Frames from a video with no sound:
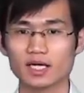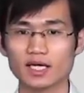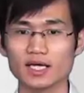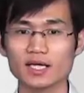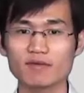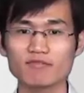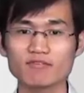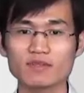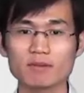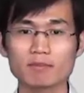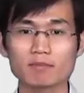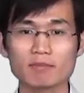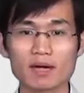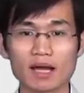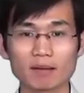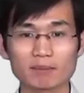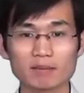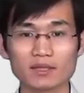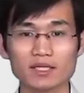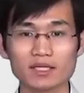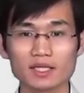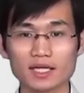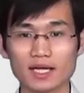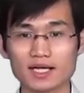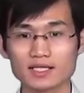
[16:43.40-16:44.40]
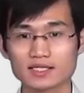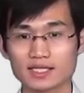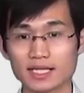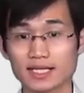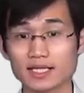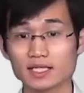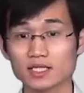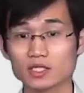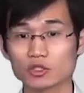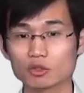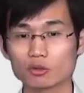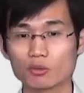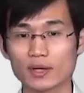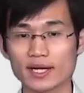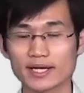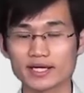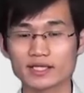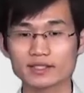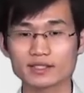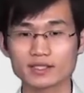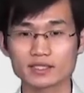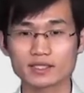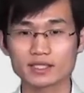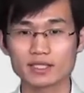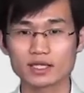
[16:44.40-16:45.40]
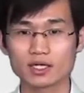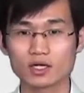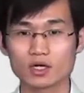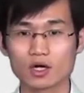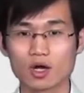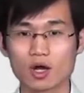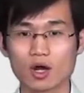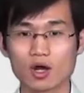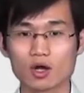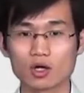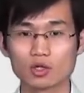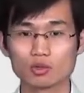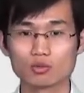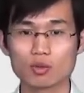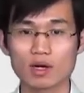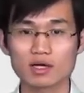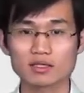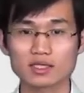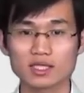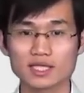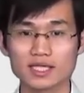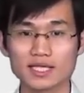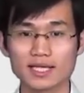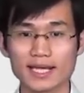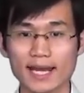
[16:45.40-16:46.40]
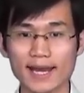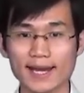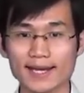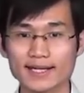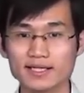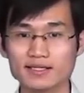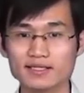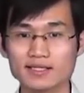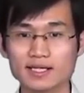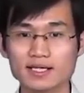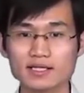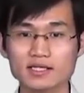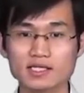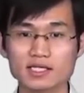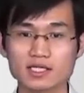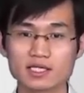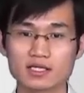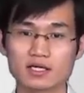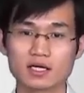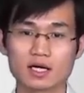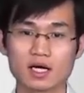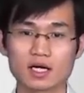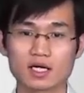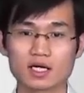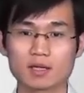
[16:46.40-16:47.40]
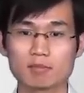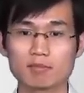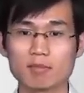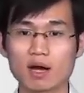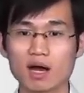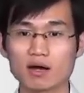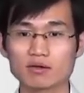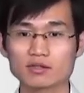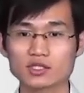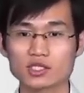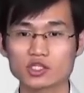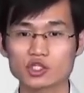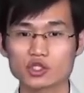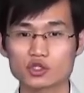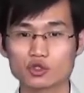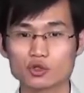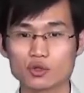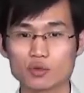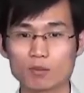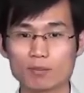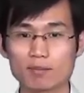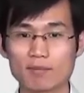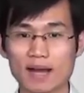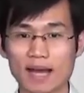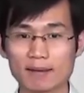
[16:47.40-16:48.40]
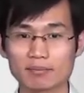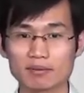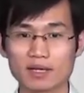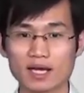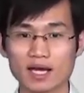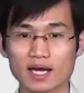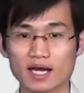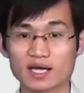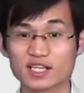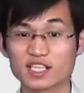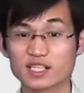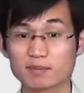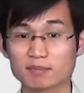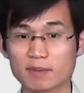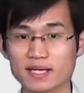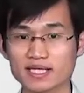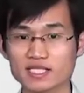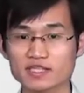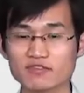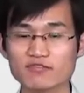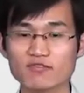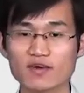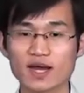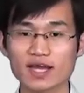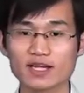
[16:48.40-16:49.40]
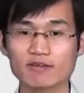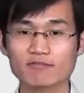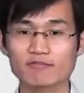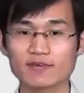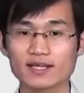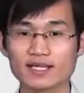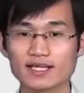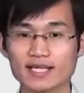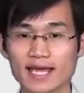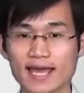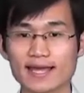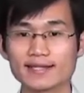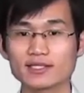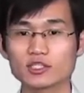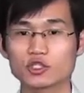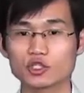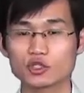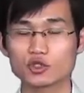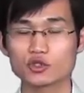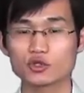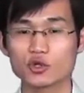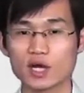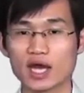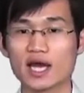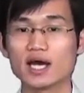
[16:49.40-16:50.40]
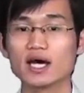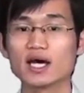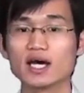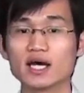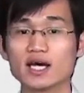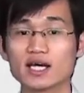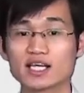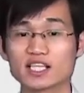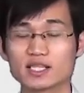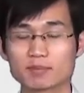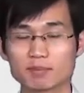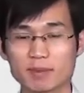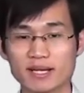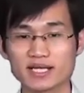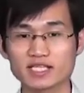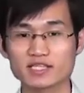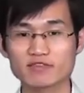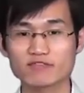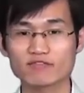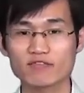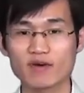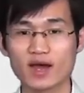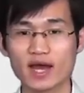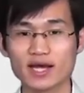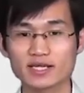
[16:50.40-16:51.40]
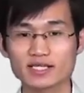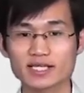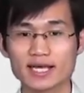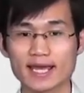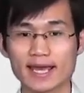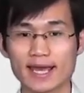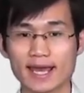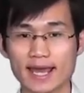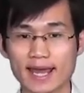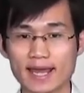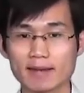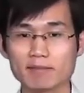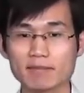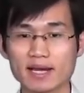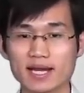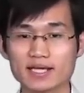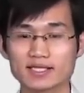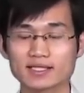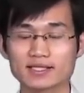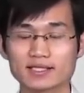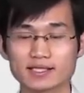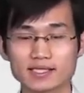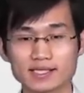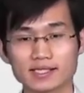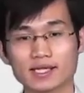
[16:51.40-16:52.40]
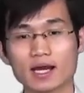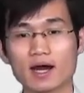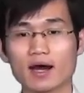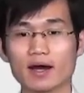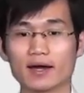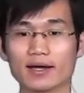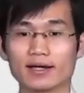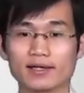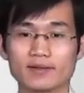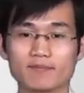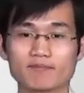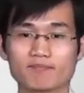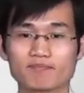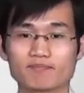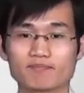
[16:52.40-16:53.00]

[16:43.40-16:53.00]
If the mapping is incorrect, run the instance command to map a specified VLAN to a specified MSTI,